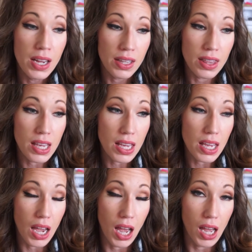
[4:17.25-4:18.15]

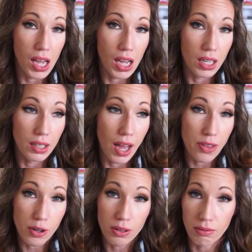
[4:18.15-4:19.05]
the
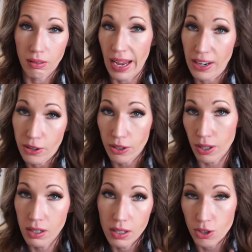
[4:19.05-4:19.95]
other
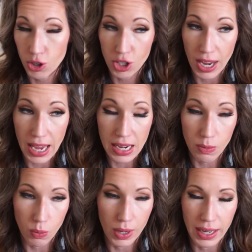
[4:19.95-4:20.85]
lighter
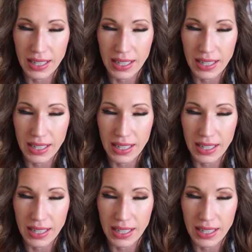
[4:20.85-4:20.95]
shade one.